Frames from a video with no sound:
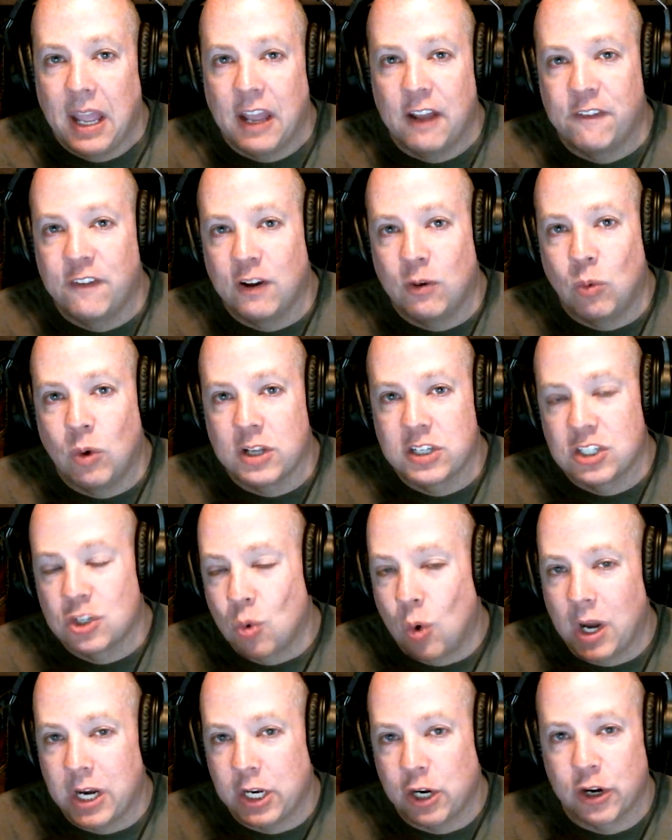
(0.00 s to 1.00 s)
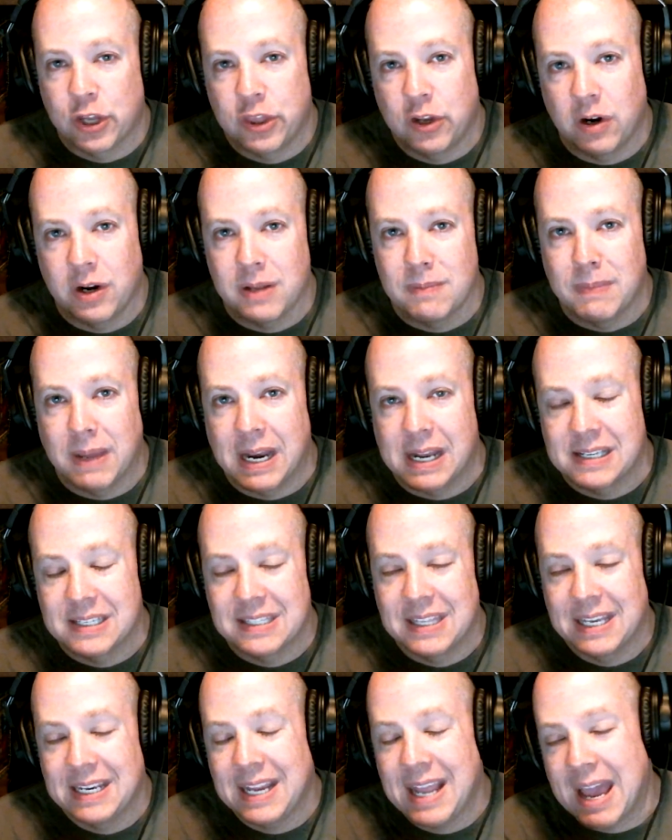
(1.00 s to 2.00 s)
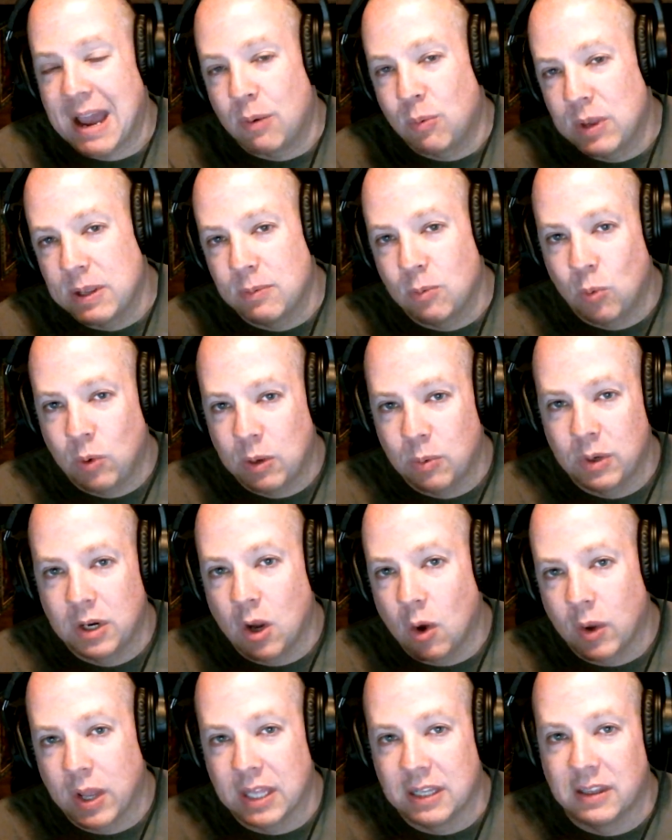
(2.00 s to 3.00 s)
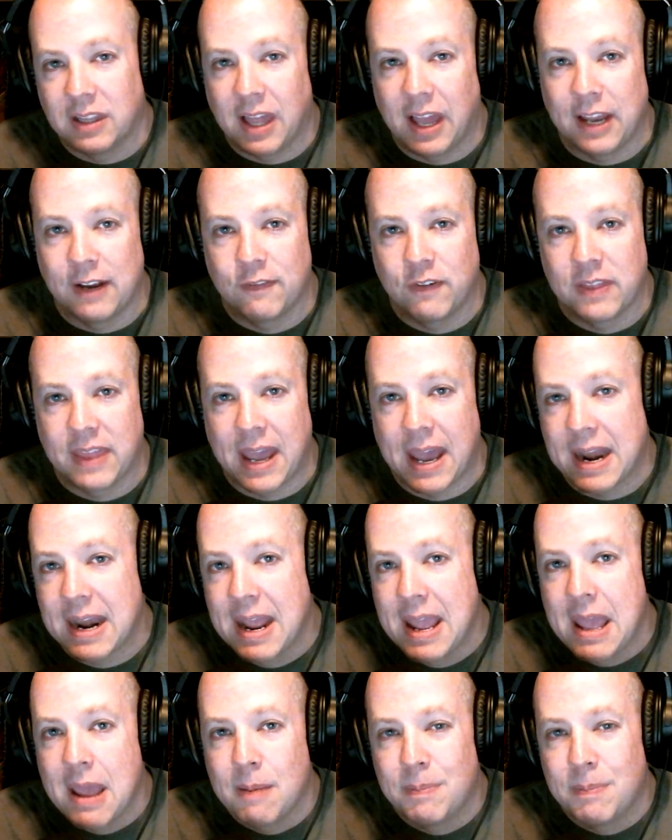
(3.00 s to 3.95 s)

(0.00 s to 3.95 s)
If it was 20 or 30 minutes, then yeah, we would go get in line for that.